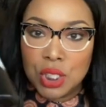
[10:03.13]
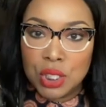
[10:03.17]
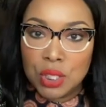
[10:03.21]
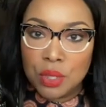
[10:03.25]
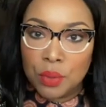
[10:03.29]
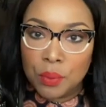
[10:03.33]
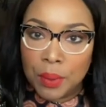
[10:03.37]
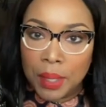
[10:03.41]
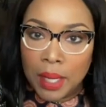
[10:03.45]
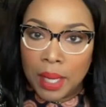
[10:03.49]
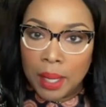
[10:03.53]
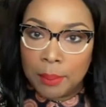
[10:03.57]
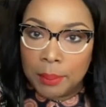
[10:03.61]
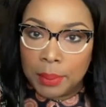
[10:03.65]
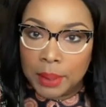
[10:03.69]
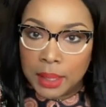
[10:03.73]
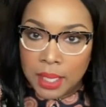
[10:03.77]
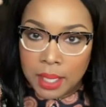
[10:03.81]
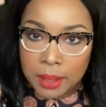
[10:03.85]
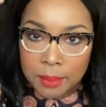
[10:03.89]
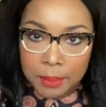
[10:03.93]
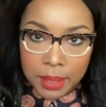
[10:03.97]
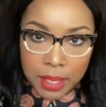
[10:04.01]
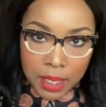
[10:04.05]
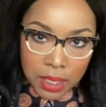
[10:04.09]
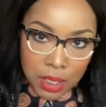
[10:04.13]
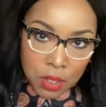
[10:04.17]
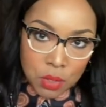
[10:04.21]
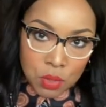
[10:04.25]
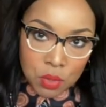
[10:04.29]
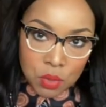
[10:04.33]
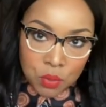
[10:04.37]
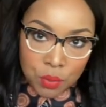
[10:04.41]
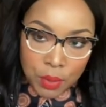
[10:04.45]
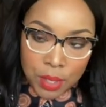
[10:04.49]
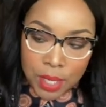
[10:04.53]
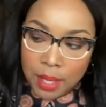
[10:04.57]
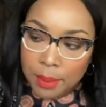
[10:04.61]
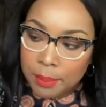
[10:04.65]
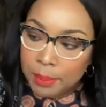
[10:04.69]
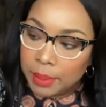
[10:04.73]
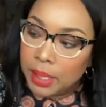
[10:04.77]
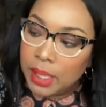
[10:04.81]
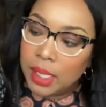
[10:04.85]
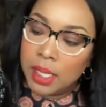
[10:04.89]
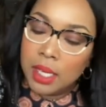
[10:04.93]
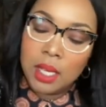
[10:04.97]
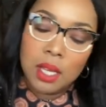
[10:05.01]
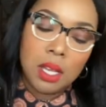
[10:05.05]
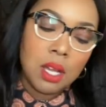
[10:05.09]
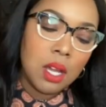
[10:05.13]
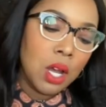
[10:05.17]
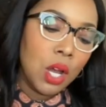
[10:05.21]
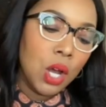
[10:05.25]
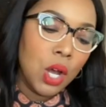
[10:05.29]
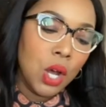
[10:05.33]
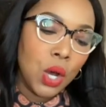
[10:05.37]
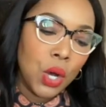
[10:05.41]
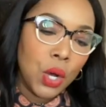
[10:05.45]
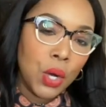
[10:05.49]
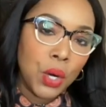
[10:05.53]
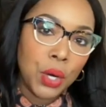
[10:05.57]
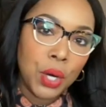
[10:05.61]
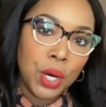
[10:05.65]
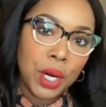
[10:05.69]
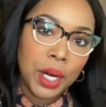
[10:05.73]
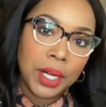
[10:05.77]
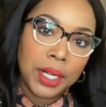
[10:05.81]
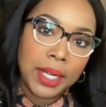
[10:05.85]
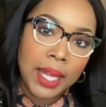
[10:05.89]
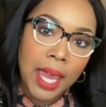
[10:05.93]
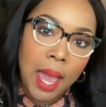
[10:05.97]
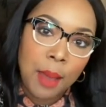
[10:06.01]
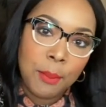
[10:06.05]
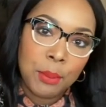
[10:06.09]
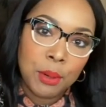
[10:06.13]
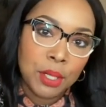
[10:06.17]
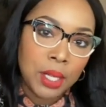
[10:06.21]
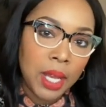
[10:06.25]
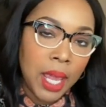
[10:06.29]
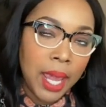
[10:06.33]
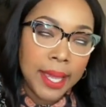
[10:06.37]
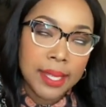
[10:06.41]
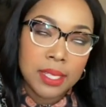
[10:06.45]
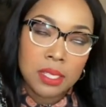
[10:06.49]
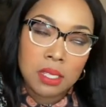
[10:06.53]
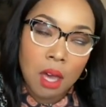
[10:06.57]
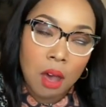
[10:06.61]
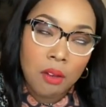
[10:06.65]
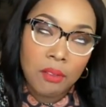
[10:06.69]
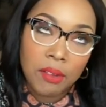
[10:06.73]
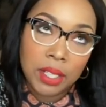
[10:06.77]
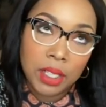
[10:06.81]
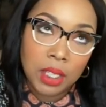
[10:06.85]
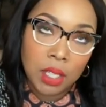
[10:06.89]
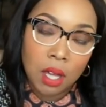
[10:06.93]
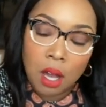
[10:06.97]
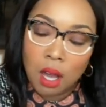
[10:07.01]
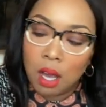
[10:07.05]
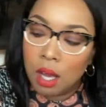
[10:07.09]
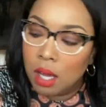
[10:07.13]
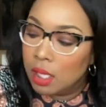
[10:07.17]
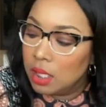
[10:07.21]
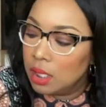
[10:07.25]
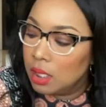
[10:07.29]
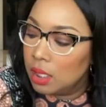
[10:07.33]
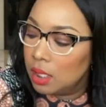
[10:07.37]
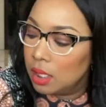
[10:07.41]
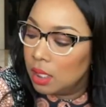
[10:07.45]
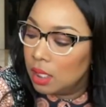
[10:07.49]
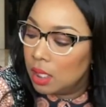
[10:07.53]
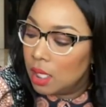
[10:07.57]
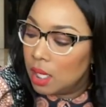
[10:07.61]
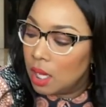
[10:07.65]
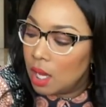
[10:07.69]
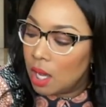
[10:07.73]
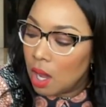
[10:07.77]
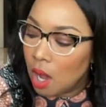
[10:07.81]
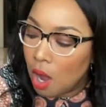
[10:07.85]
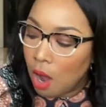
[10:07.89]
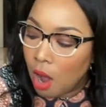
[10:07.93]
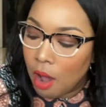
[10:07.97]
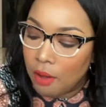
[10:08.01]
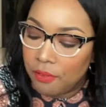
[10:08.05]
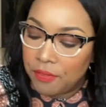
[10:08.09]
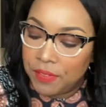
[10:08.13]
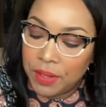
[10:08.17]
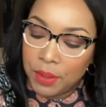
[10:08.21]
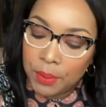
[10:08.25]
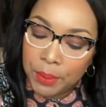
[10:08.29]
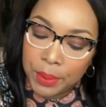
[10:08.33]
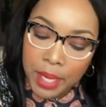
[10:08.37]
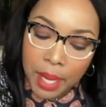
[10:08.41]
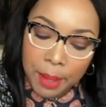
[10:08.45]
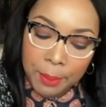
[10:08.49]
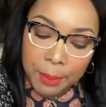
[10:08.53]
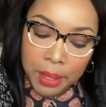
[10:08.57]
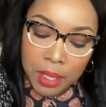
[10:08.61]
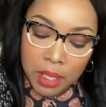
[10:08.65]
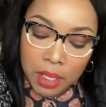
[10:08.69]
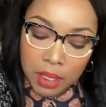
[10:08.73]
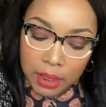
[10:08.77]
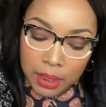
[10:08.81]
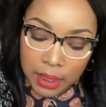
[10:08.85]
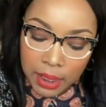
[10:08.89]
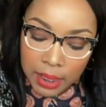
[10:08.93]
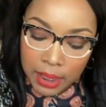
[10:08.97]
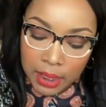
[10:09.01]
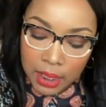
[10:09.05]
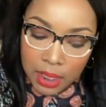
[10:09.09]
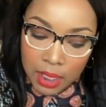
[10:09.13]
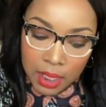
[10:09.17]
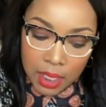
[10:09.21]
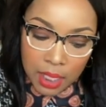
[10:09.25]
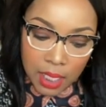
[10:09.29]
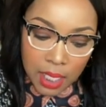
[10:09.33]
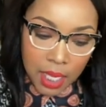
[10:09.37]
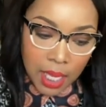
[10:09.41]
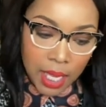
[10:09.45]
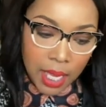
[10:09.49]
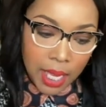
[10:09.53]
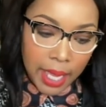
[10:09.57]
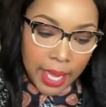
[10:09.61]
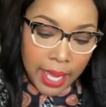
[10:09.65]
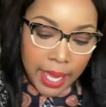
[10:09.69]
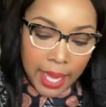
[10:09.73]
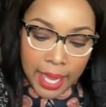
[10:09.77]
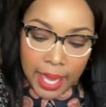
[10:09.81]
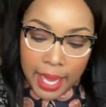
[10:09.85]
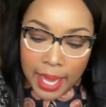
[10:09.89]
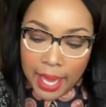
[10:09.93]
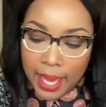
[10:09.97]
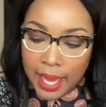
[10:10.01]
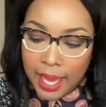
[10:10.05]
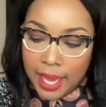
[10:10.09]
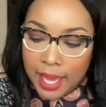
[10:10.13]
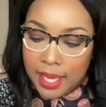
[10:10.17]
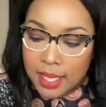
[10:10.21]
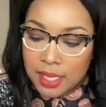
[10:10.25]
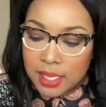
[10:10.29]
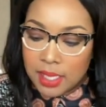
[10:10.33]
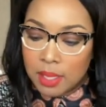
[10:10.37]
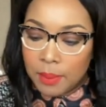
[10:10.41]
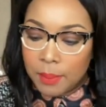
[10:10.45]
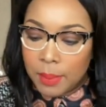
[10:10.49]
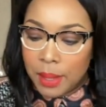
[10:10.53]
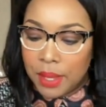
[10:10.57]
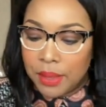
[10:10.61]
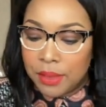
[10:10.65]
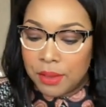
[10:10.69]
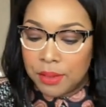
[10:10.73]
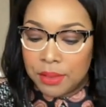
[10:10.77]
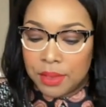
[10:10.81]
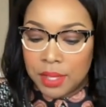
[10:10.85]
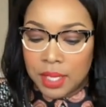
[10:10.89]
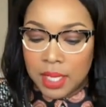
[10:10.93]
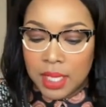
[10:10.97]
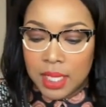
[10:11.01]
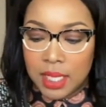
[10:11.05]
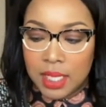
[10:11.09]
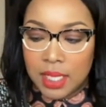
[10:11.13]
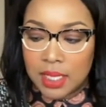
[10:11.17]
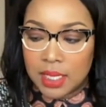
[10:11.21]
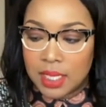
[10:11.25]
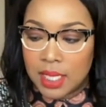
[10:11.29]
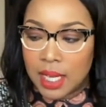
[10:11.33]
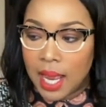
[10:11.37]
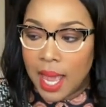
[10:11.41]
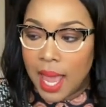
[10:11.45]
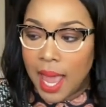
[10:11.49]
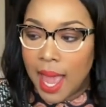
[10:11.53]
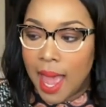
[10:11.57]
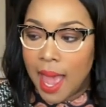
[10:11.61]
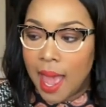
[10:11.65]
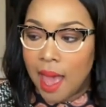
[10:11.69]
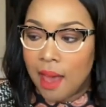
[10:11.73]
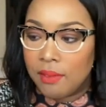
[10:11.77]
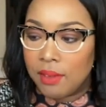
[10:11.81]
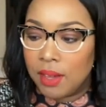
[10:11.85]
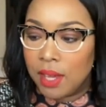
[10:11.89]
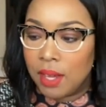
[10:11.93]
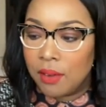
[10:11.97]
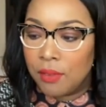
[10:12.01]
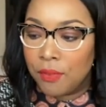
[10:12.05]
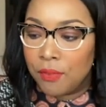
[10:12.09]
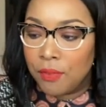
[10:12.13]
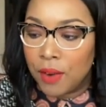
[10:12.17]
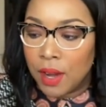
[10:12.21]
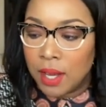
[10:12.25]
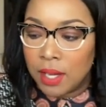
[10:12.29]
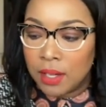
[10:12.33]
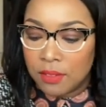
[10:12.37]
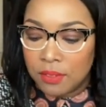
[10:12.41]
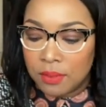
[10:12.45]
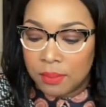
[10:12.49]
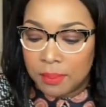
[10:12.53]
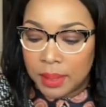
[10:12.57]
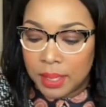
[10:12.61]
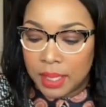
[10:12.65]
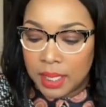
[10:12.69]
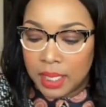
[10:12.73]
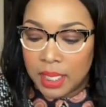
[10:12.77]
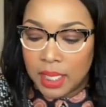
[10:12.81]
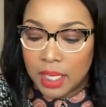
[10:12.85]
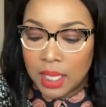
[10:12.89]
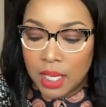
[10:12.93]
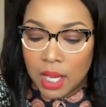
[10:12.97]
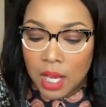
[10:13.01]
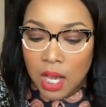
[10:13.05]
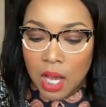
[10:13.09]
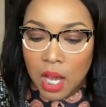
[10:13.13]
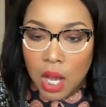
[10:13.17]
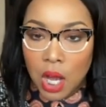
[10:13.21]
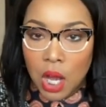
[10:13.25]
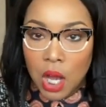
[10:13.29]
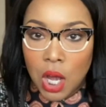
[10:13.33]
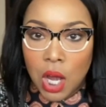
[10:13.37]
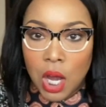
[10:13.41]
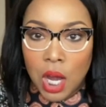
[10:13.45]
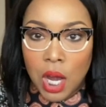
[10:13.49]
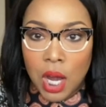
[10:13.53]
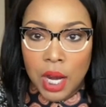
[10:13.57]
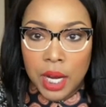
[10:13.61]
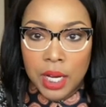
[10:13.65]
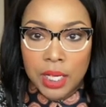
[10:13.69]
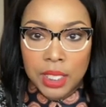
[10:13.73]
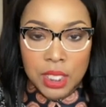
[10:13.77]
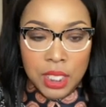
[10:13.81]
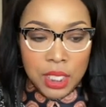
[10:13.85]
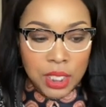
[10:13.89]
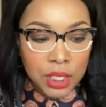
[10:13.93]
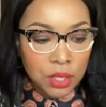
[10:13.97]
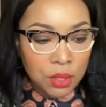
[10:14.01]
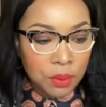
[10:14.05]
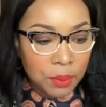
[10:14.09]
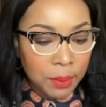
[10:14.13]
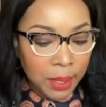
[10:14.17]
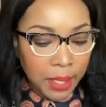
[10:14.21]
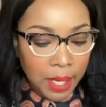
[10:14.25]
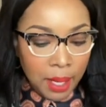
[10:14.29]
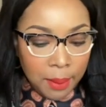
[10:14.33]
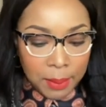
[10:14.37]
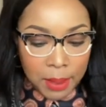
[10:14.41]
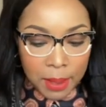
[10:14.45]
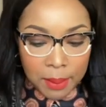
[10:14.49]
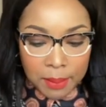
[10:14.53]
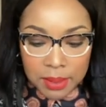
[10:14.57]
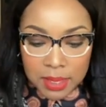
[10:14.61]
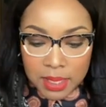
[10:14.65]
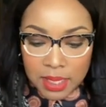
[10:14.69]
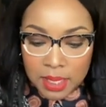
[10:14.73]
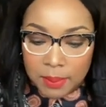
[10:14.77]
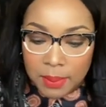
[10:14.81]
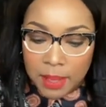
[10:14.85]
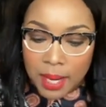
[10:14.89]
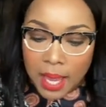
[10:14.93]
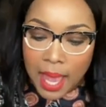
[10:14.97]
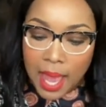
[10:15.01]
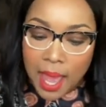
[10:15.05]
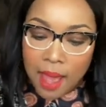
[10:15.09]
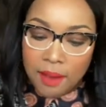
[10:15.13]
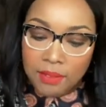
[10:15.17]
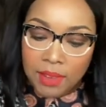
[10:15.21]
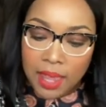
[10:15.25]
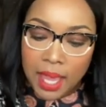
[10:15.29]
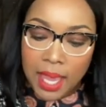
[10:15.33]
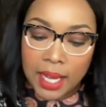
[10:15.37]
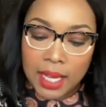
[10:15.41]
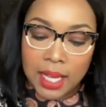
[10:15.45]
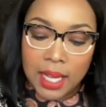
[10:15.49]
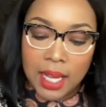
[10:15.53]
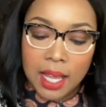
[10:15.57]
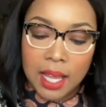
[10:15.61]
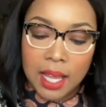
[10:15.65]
a red blend, but I use red blend or a Cabernet Sauvignon often when I'm cooking. And some other things that I have in front of me are, you may not be able to see, but I have like